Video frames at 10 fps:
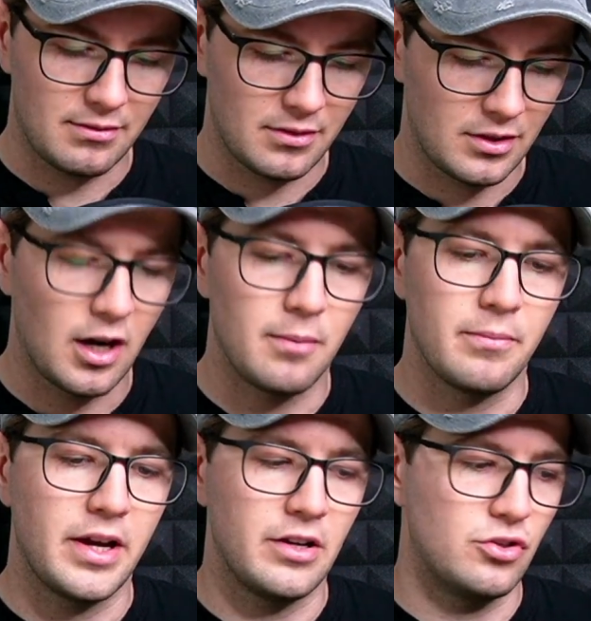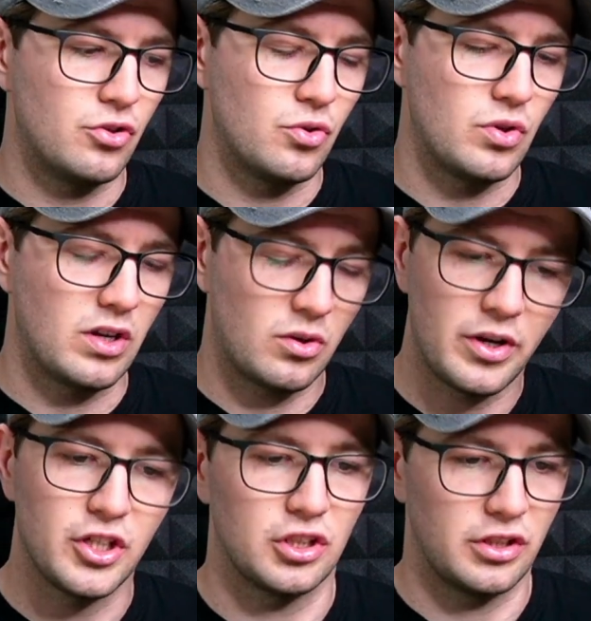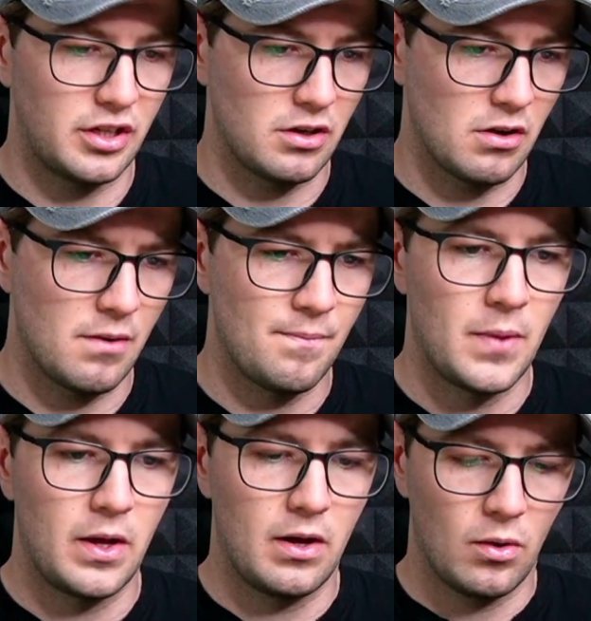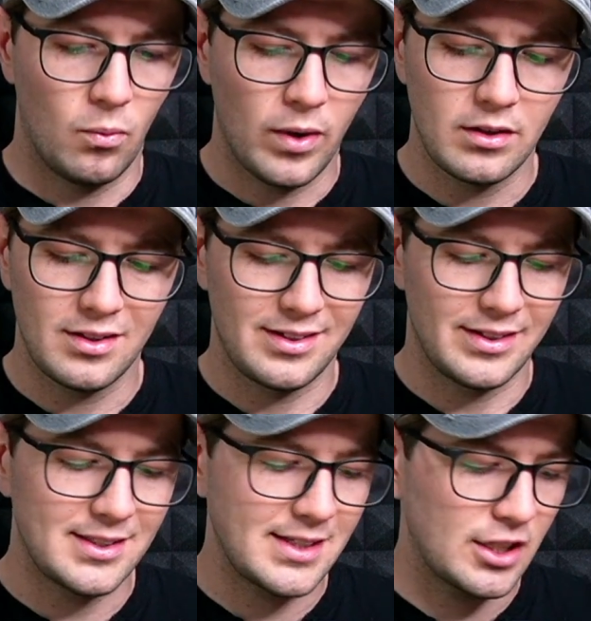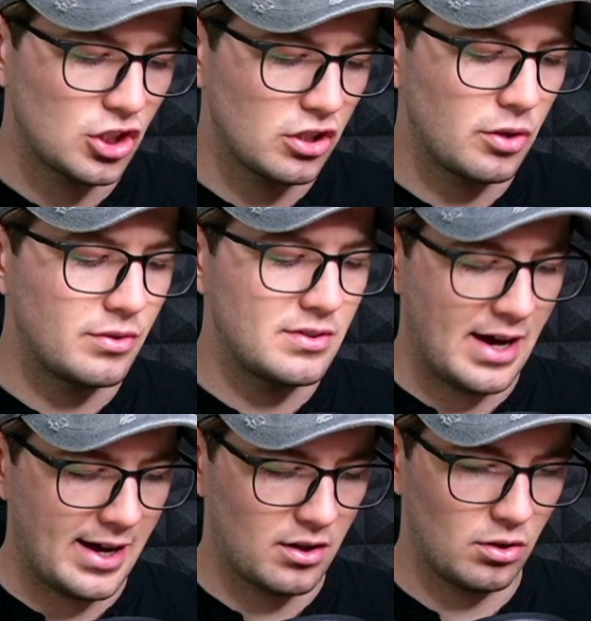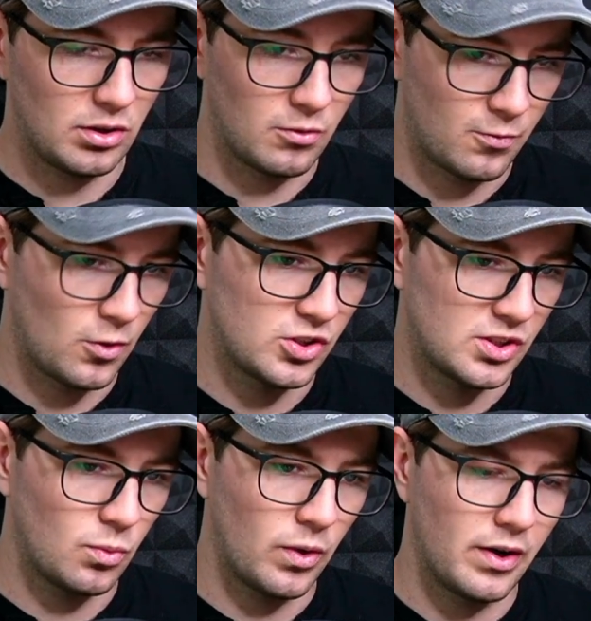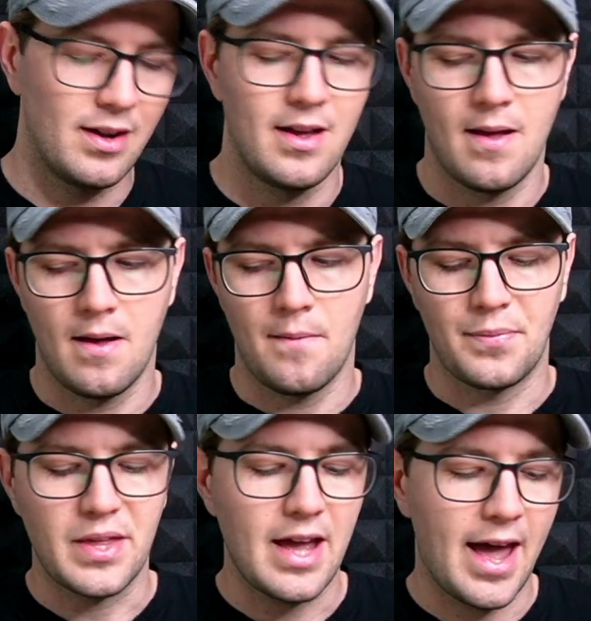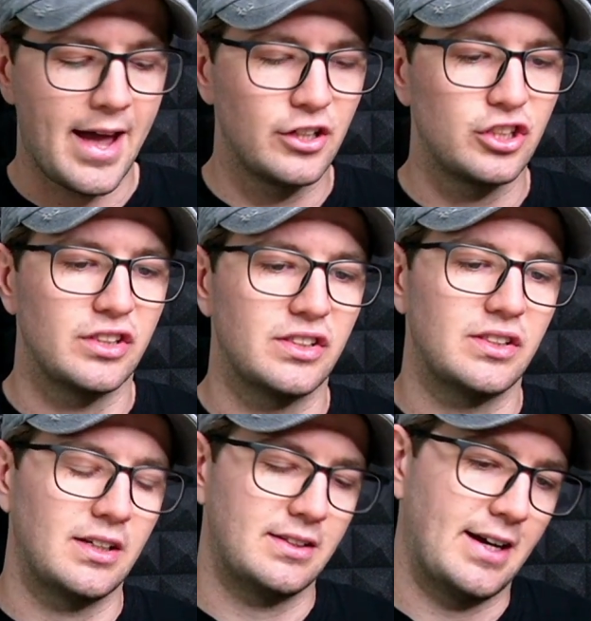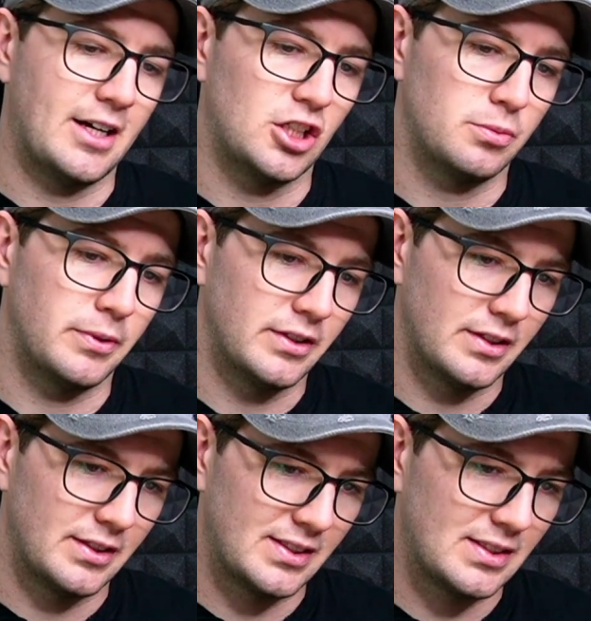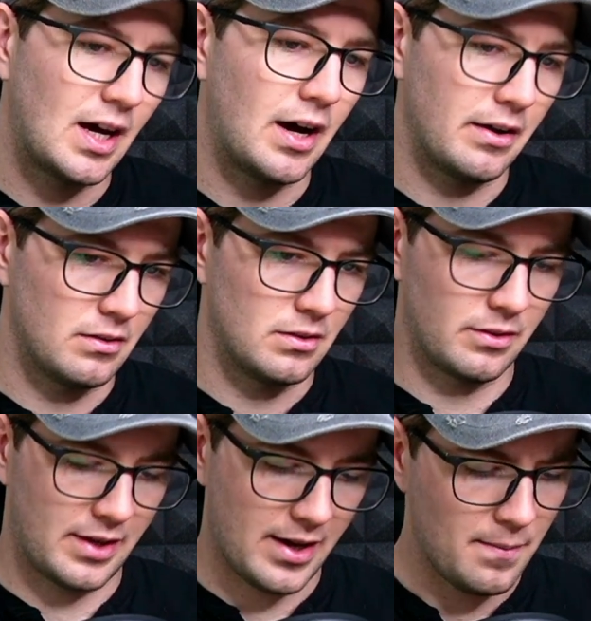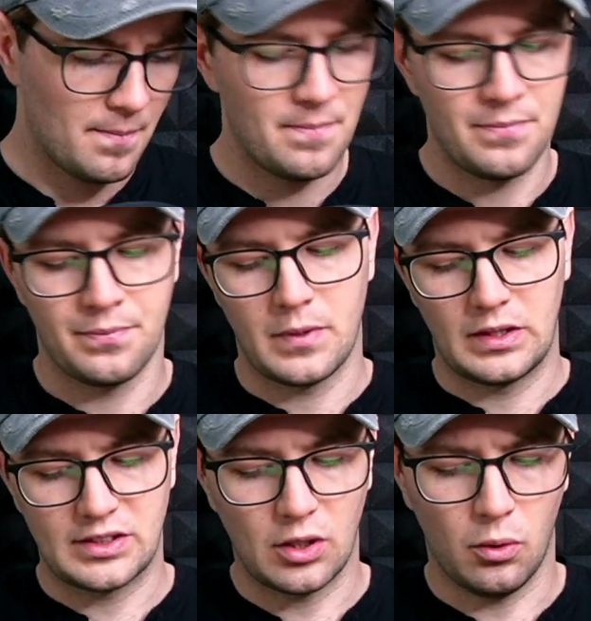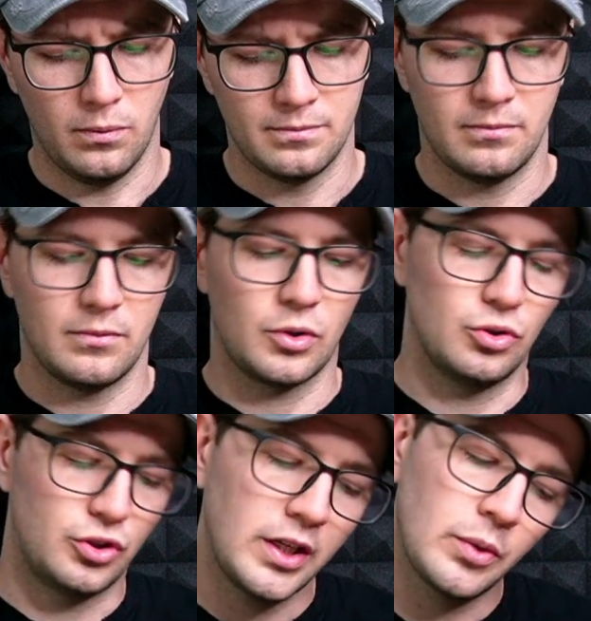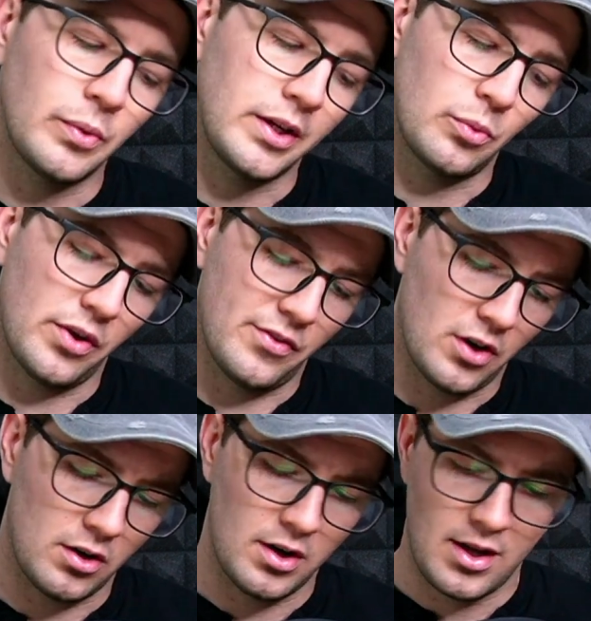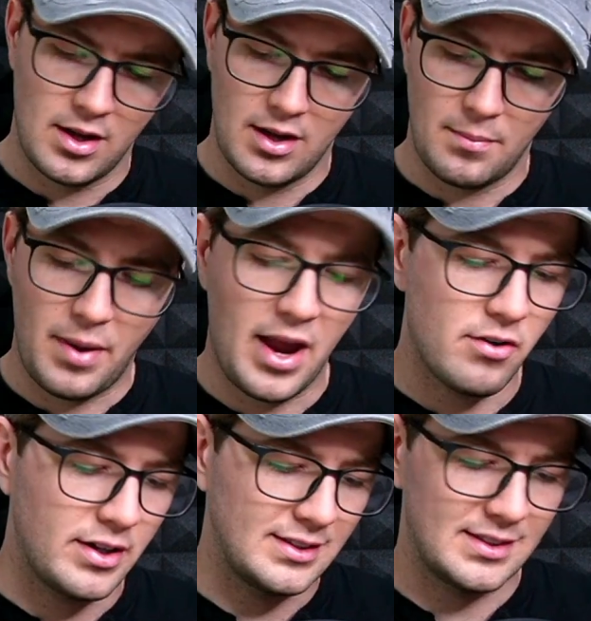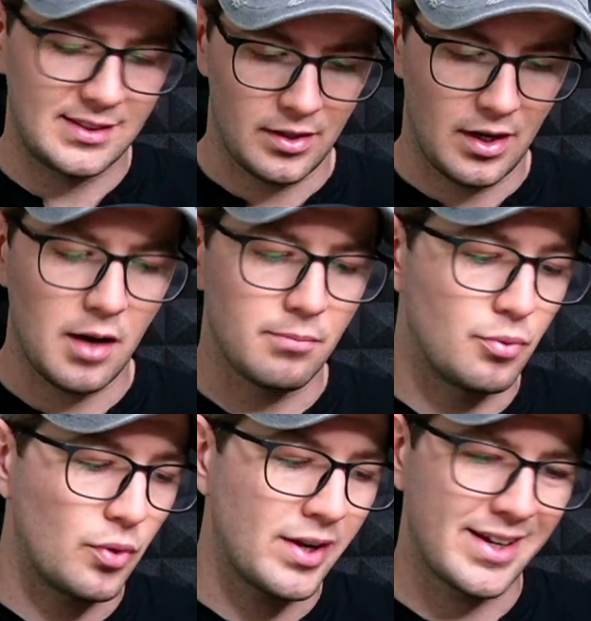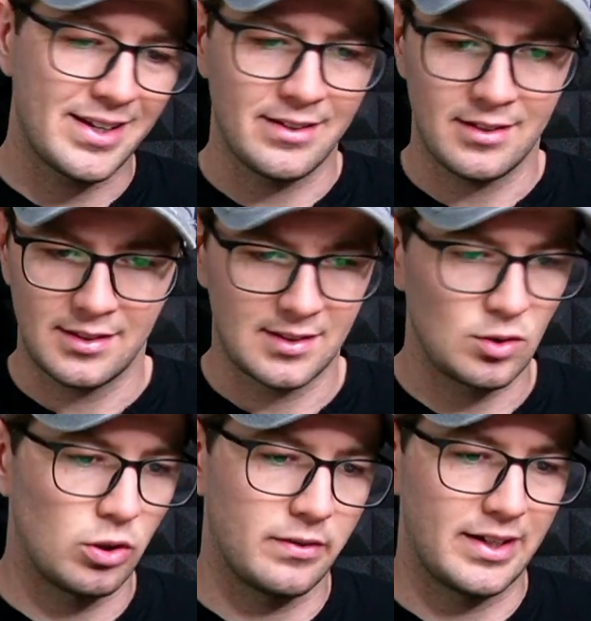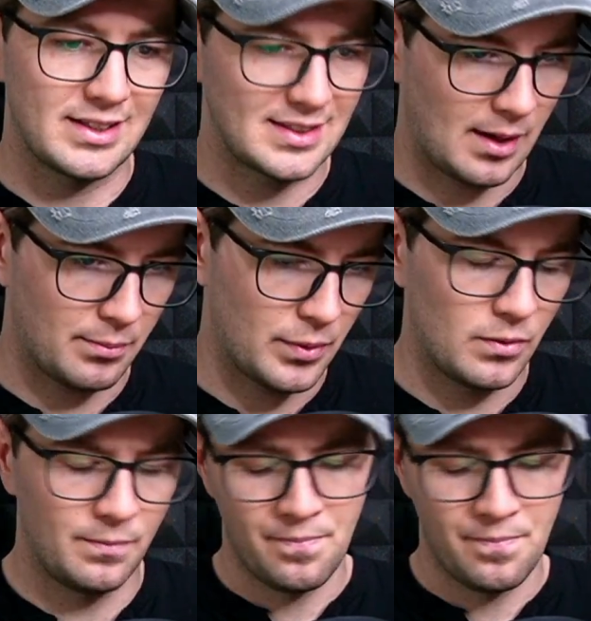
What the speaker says: come into the equation here? Well, let's actually go and tackle our first one, the anxious attachment style, okay? So, continuing with our parents' upbringing sort of an example,